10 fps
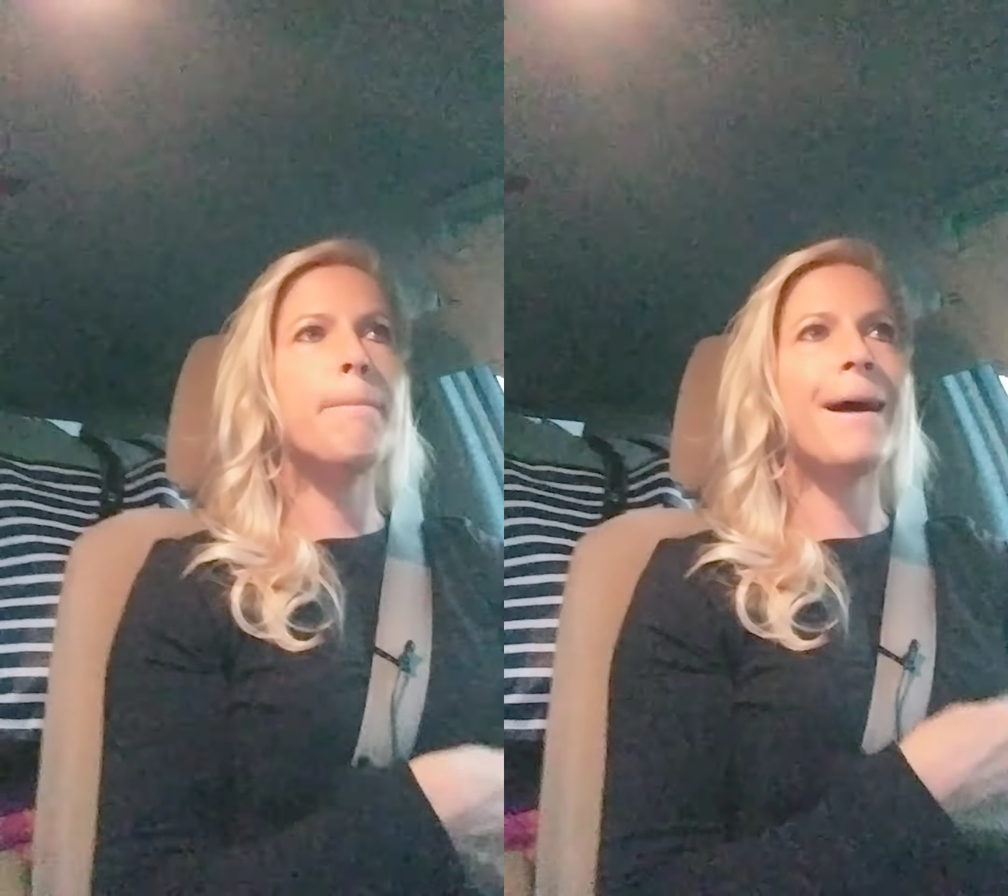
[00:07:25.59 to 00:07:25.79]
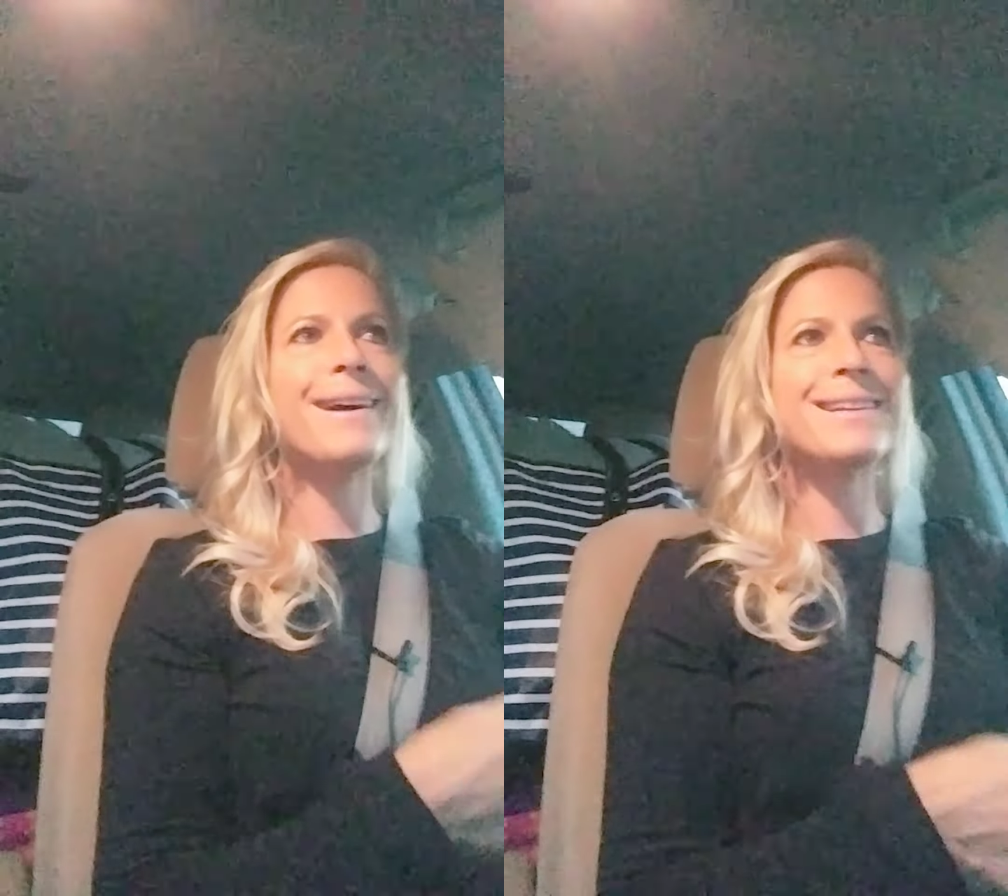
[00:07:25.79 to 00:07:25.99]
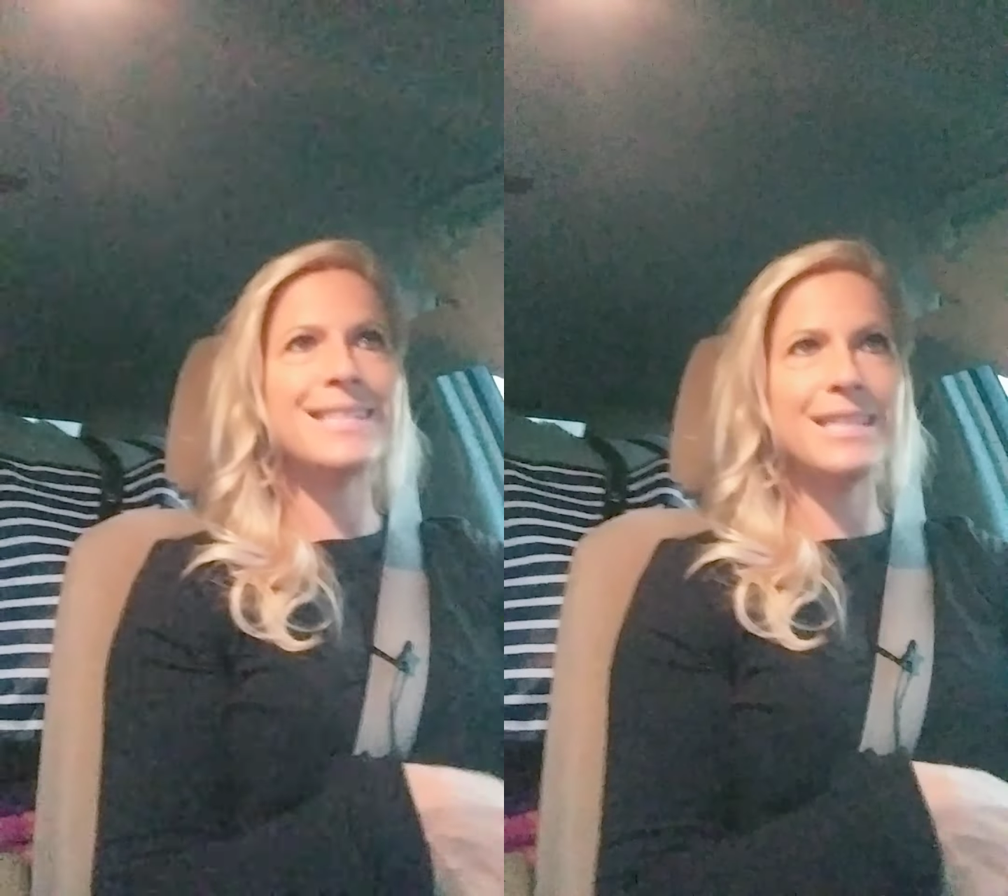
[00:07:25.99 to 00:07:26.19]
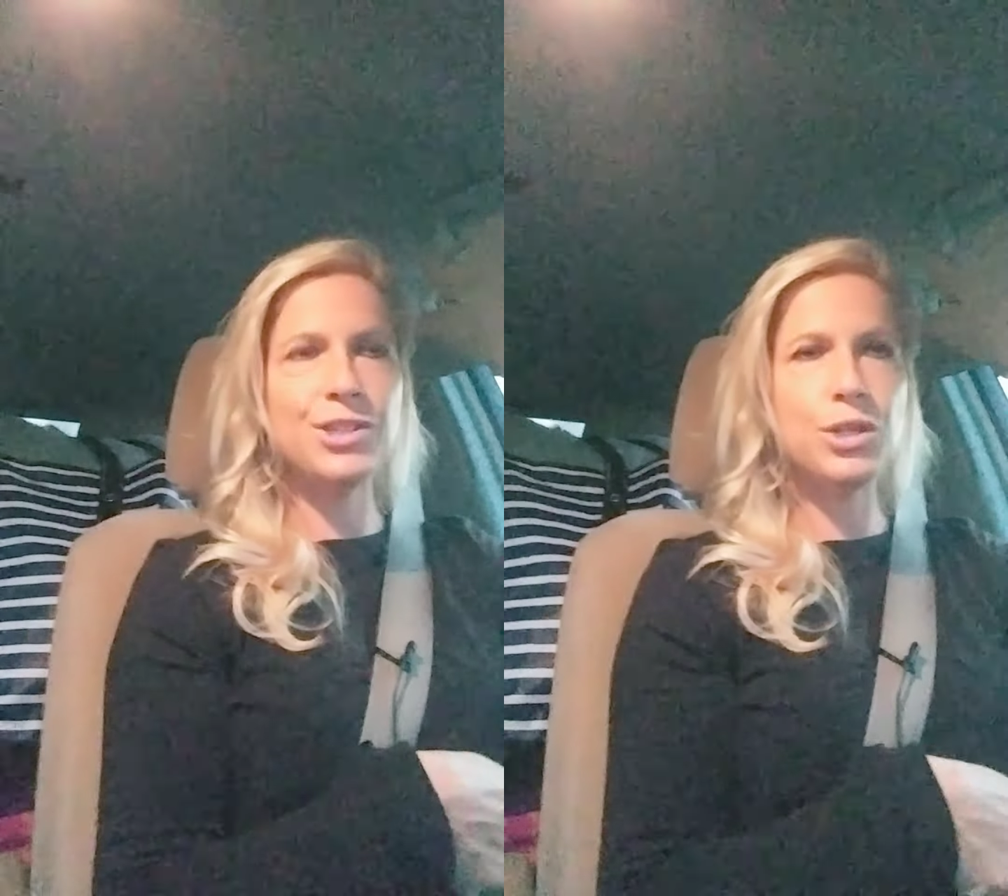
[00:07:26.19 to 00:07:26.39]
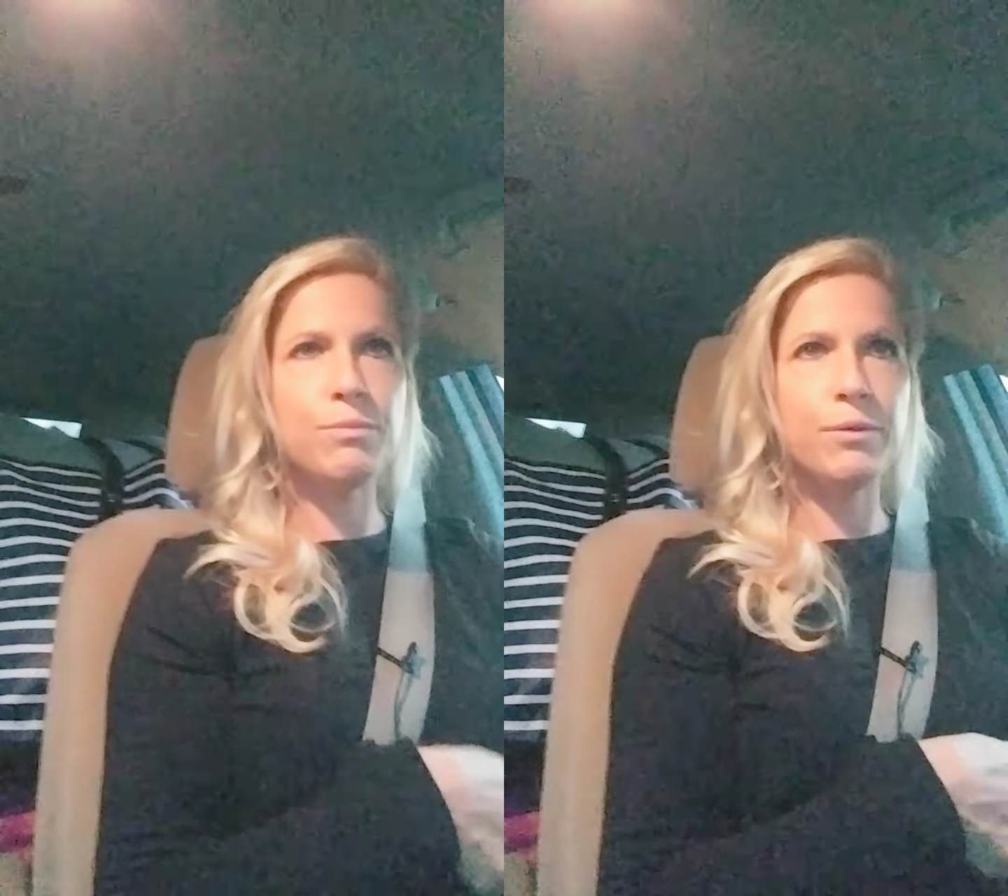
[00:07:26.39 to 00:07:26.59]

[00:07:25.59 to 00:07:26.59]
boxed into